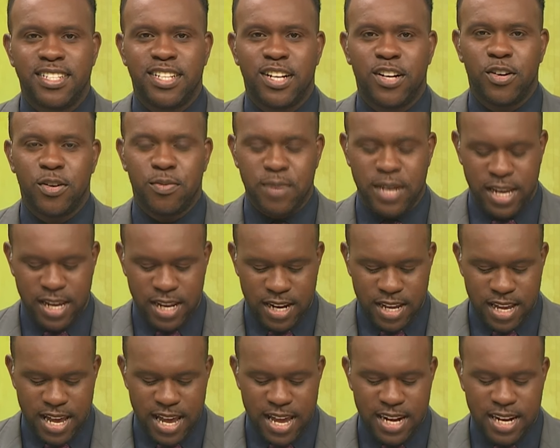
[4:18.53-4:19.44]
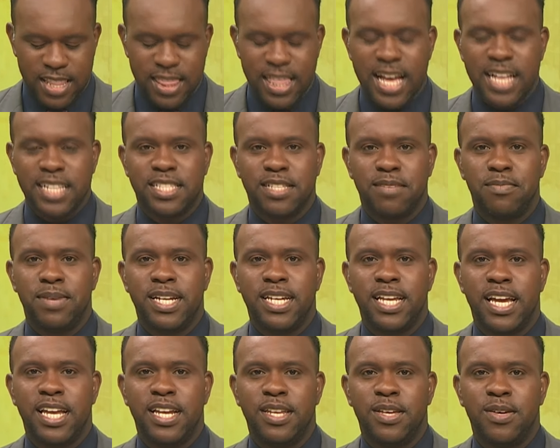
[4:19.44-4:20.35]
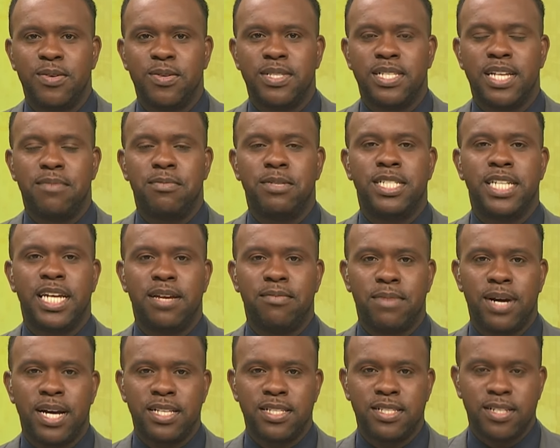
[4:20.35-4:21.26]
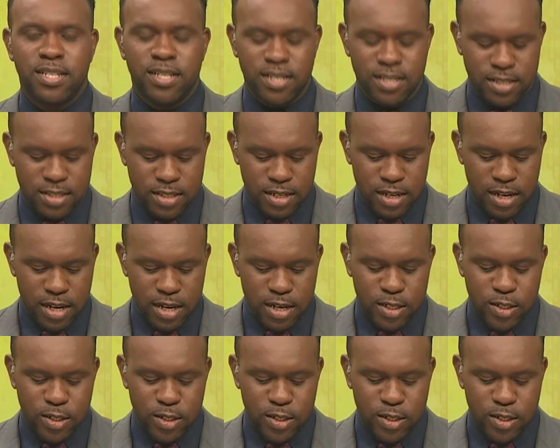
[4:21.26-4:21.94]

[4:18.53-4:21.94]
Jeremy. And that's the midday news. I'm Shane Masters.